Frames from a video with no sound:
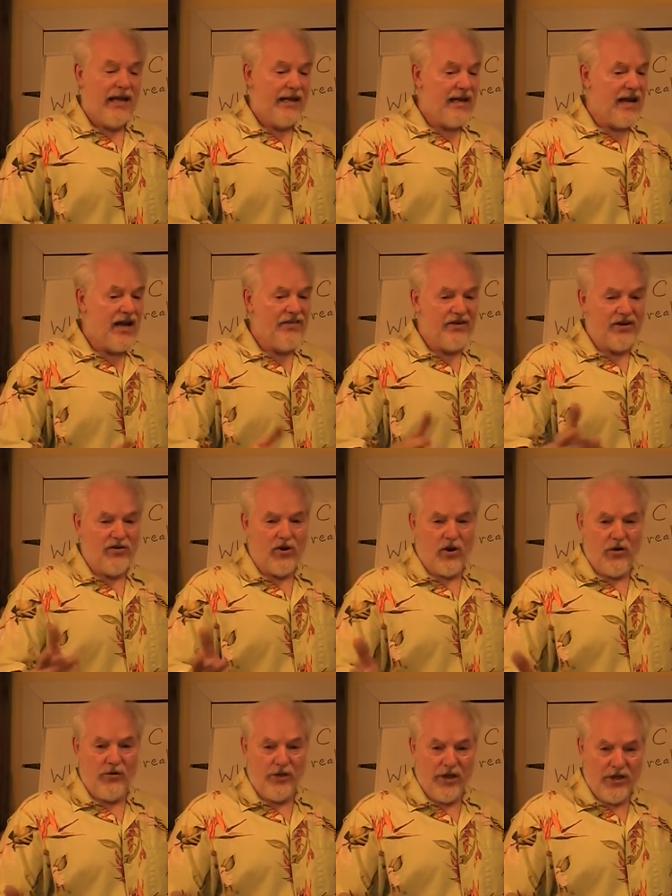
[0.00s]
Now, they're
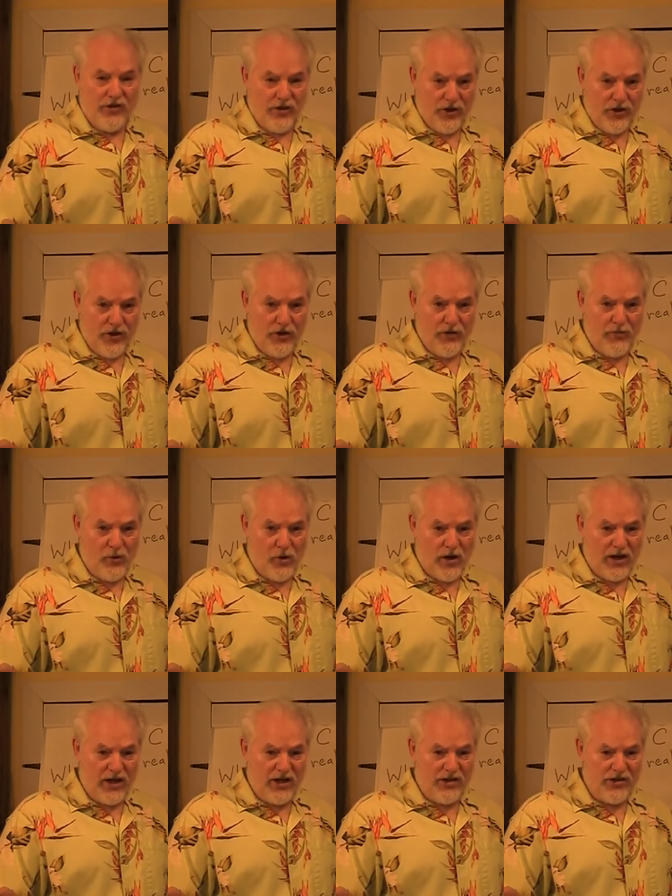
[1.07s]
on the new
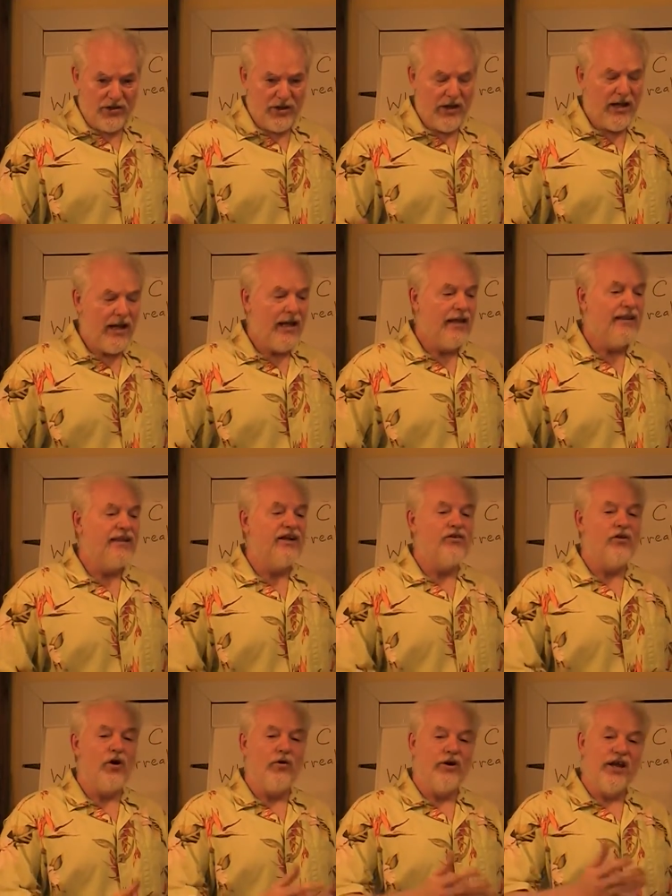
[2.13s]
mortgage,
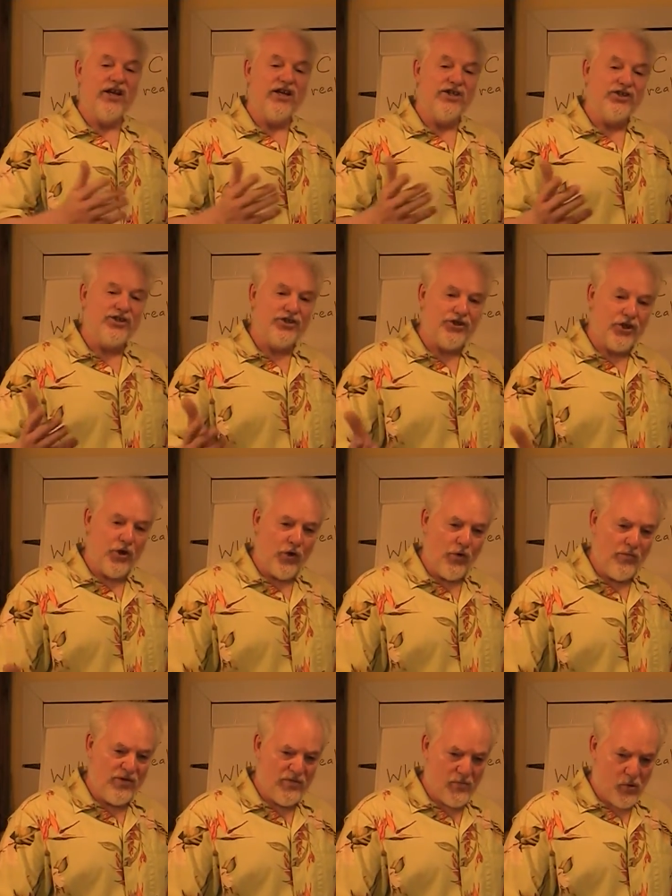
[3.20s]
they're on an
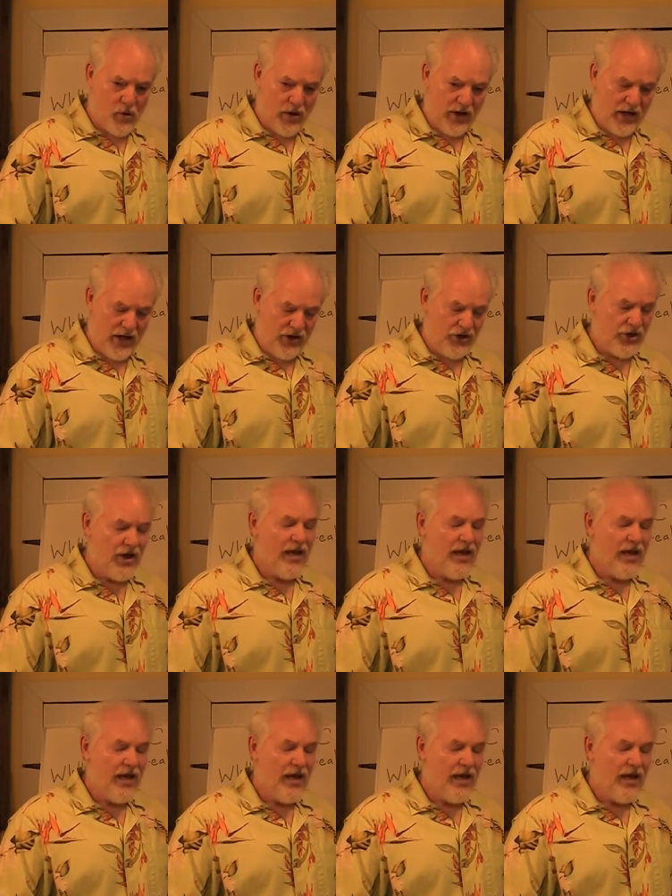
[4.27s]
assumed mortgage,